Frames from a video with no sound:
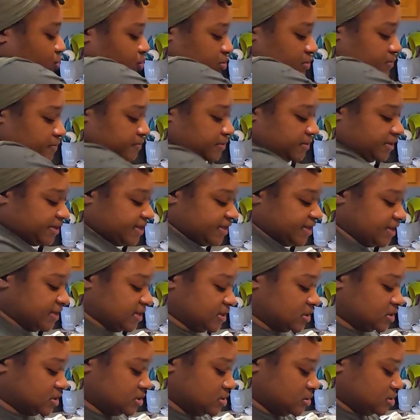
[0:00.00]
to the
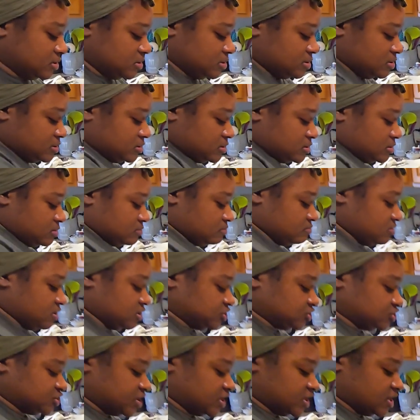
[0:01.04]
plain
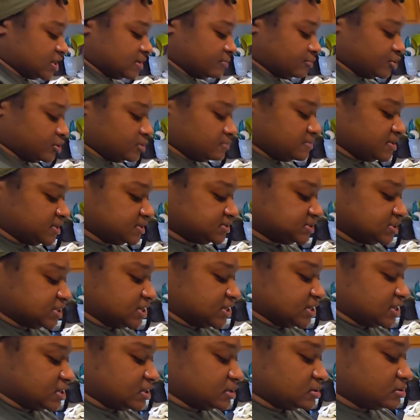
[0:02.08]
mixture, and then I'm going to mix
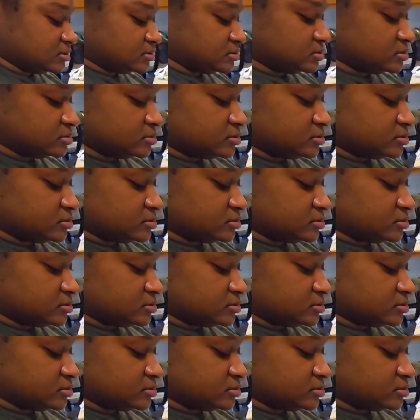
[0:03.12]
it in.